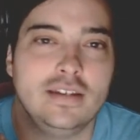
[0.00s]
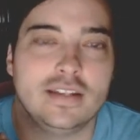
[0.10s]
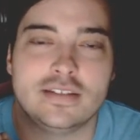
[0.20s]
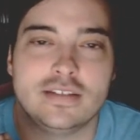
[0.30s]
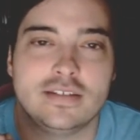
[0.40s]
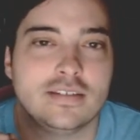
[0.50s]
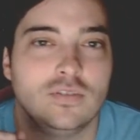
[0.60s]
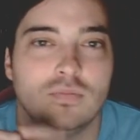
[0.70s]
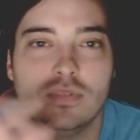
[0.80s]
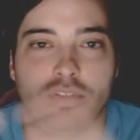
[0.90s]
It's just
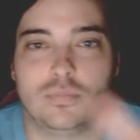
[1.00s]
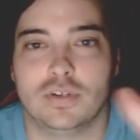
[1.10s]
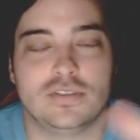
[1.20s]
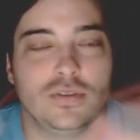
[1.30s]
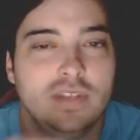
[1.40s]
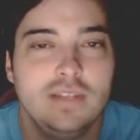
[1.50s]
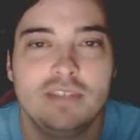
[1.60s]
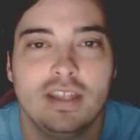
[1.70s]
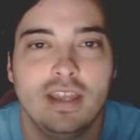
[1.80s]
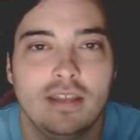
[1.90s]
you, you put two teams
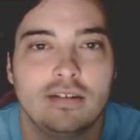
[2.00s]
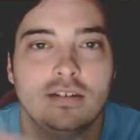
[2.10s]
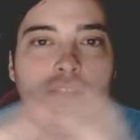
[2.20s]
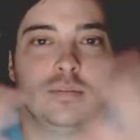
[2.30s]
together.